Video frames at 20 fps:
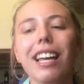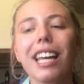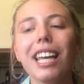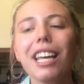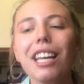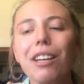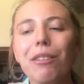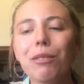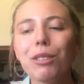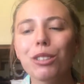
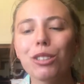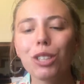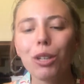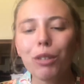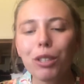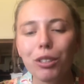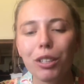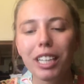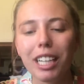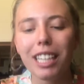It was
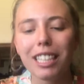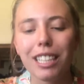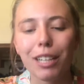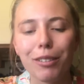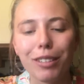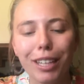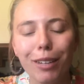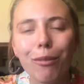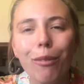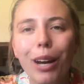so intriguing because I
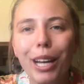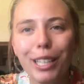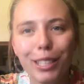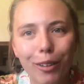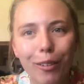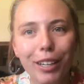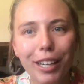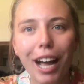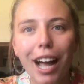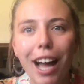was like, what is
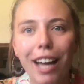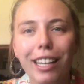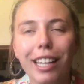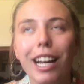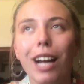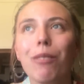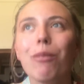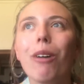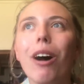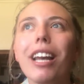going on?
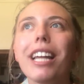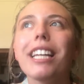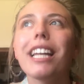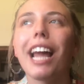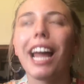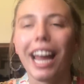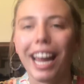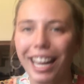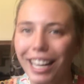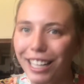Like, I
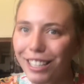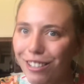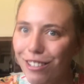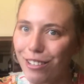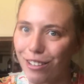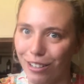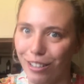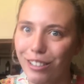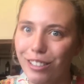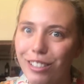wanted
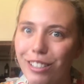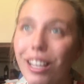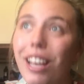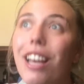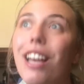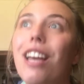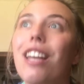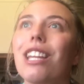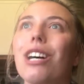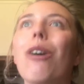answers.
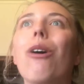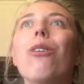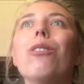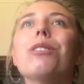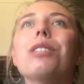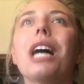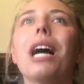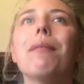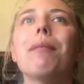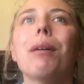The whole
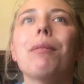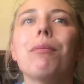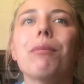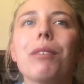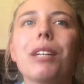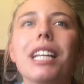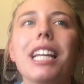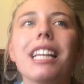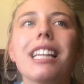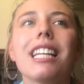time I'm
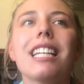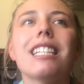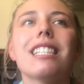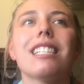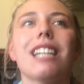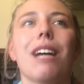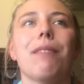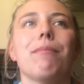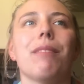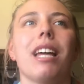reading this,
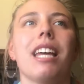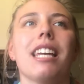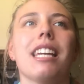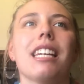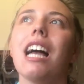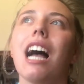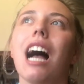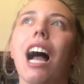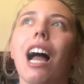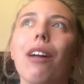I'm
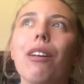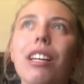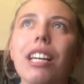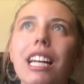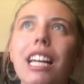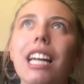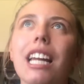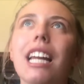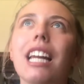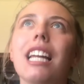like, I
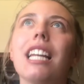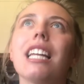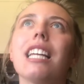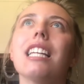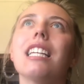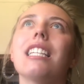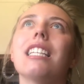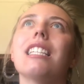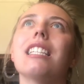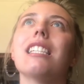need
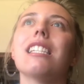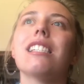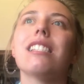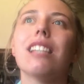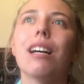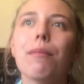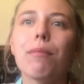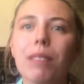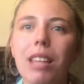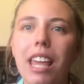
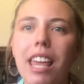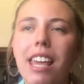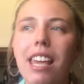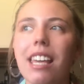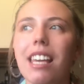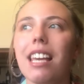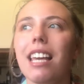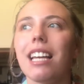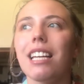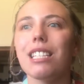
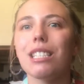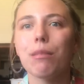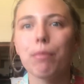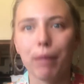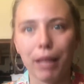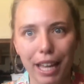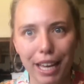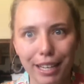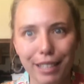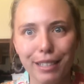something
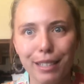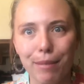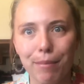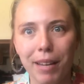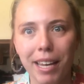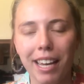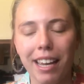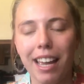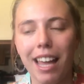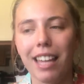explained to
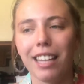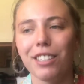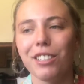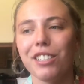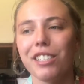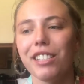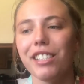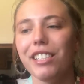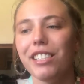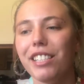me, and it
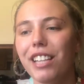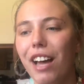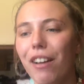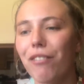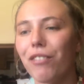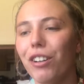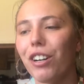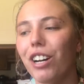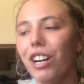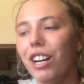just
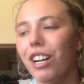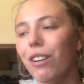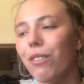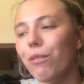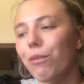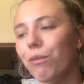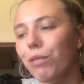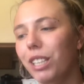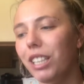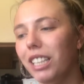never
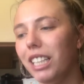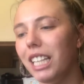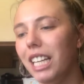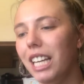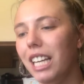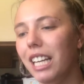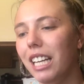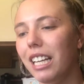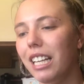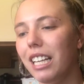
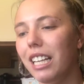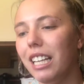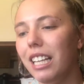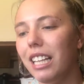really